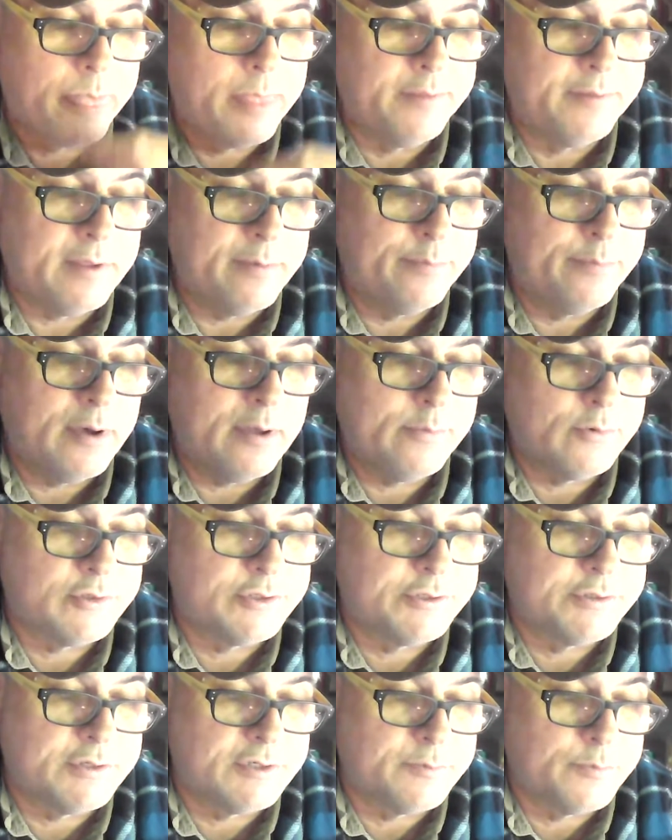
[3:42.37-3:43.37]
did they
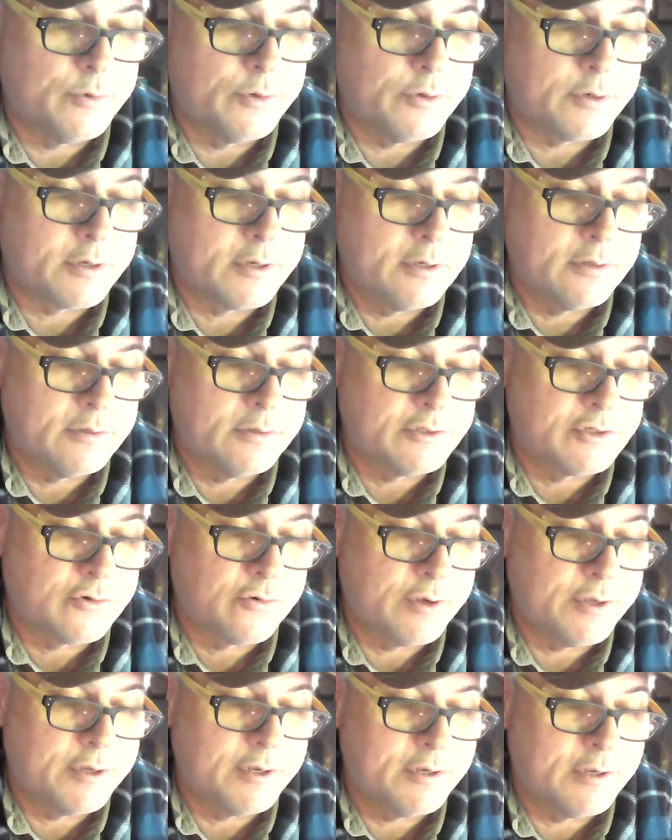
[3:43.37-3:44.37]
publish this book?
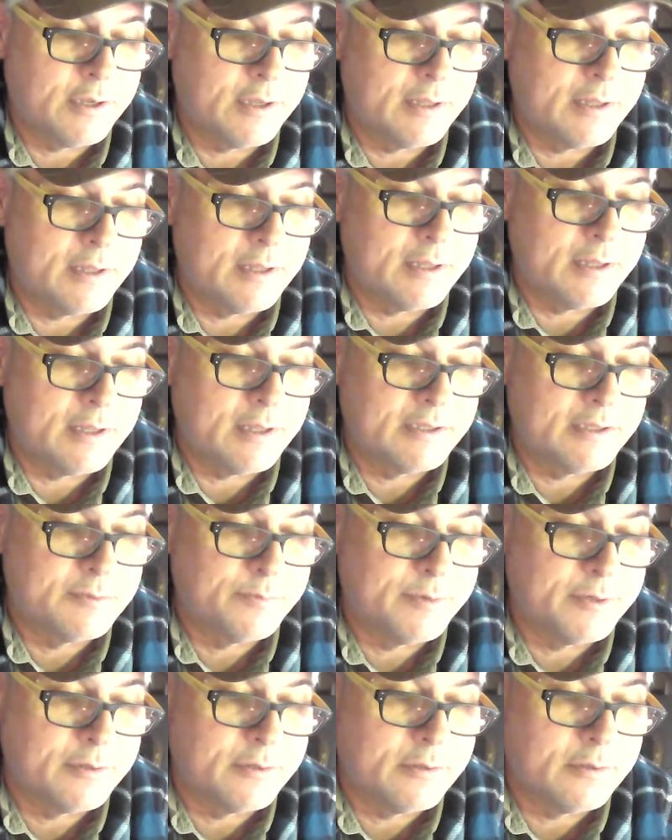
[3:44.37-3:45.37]
Illustrated, yeah, that's a
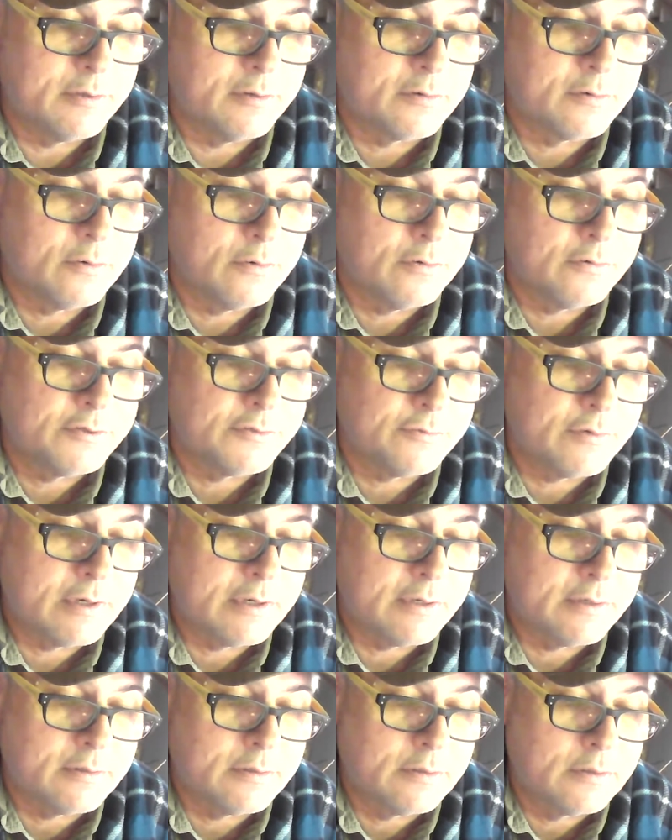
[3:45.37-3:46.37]
big deal, of course,
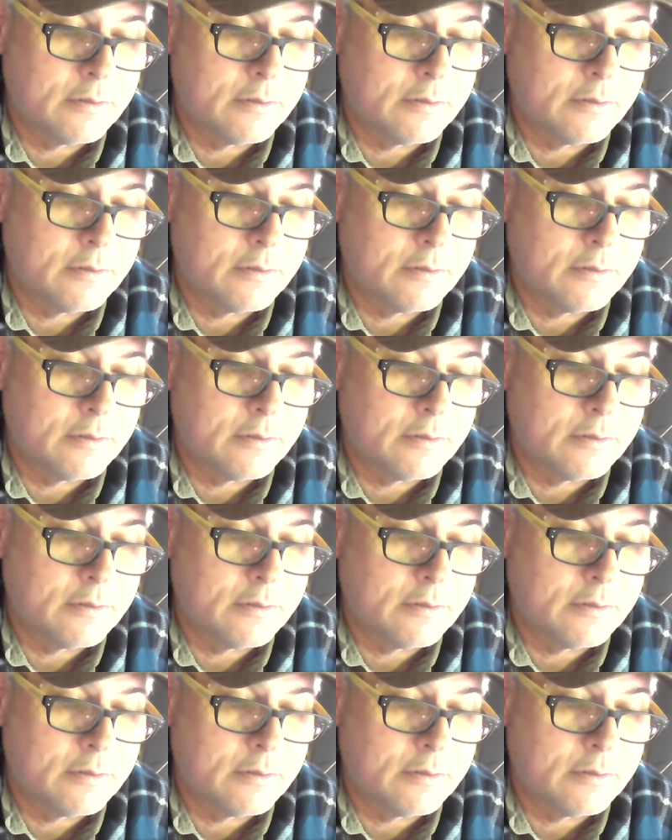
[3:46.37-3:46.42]
right?